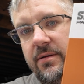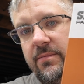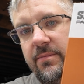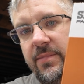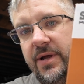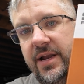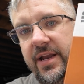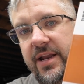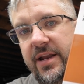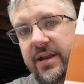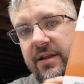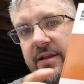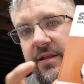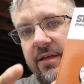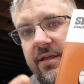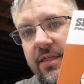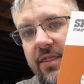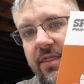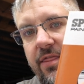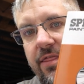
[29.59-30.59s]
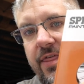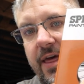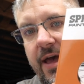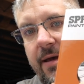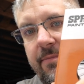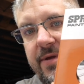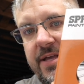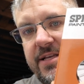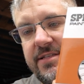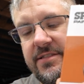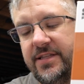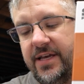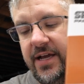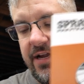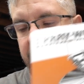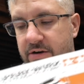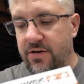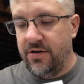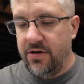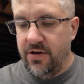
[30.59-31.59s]
But I needed that piece
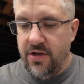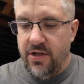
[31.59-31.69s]
there.